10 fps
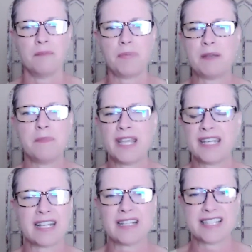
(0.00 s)
be
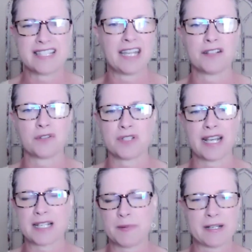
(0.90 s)
meeting standards and
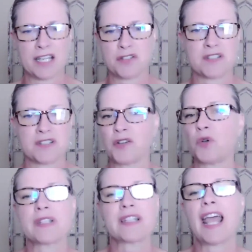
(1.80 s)
expectations and
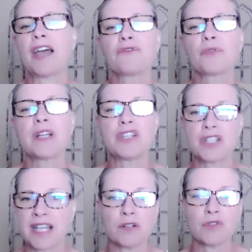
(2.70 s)
goals, and every
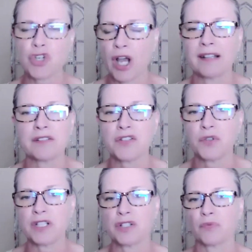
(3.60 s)
single child is
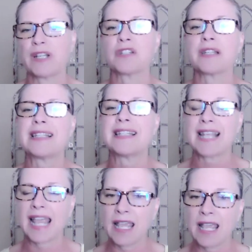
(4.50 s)
going to reach the
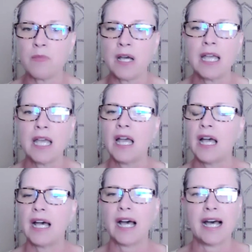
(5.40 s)
same
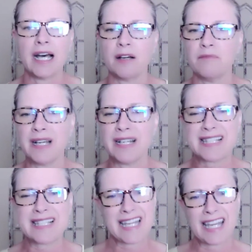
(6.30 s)

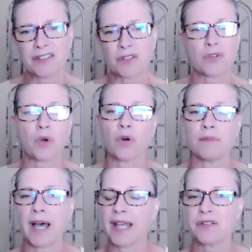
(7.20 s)
standard or
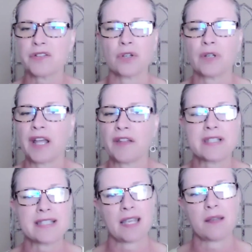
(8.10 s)
milestone at the
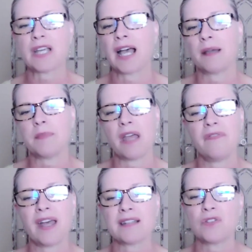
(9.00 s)
same time,
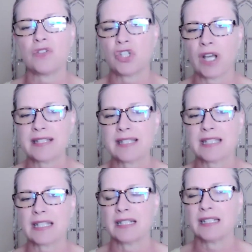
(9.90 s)
and that's
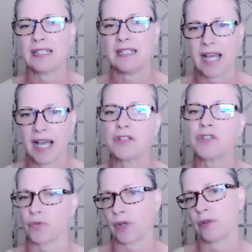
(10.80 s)
just not
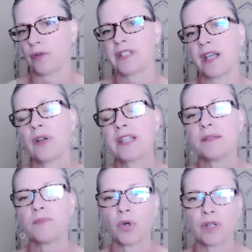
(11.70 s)
true. So
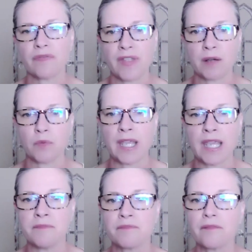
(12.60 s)
it's important that
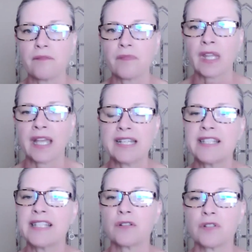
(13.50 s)
we
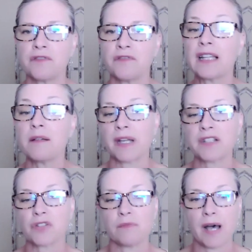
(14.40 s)
consider
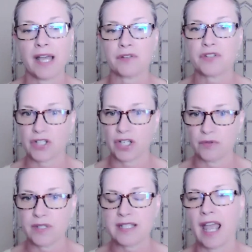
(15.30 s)
developmental
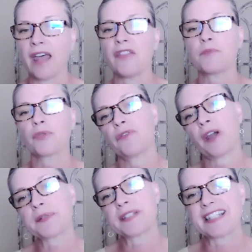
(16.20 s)
milestones and the
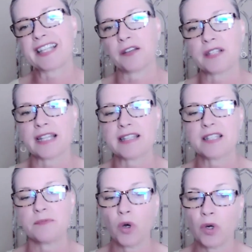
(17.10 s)
prerequisite skills that
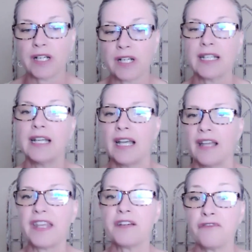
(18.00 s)
support
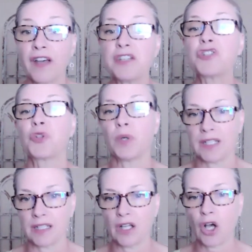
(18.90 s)
the
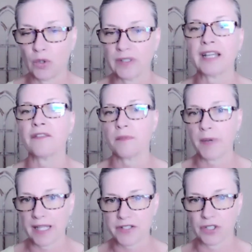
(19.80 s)
eventual holding of the
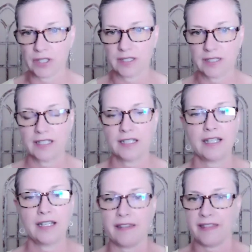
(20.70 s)
pencil.
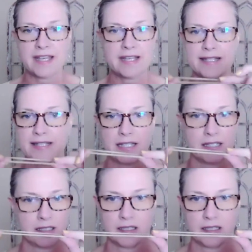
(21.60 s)
This